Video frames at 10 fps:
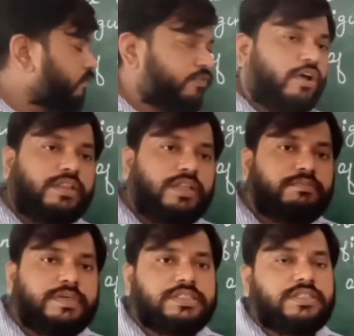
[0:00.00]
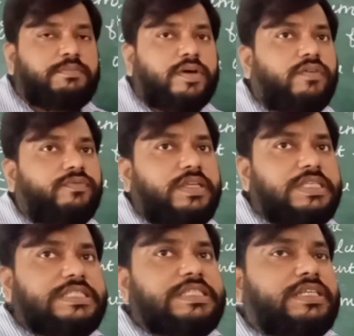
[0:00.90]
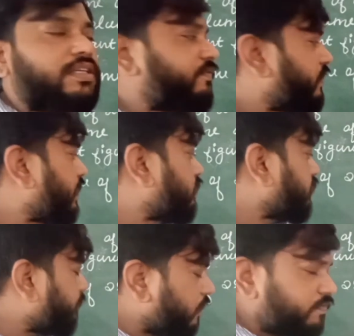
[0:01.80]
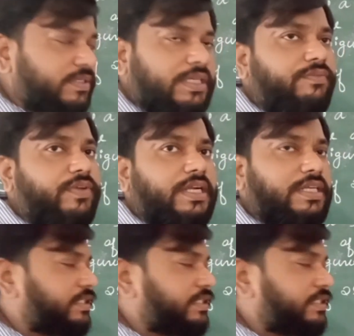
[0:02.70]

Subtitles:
for numbers, number of significant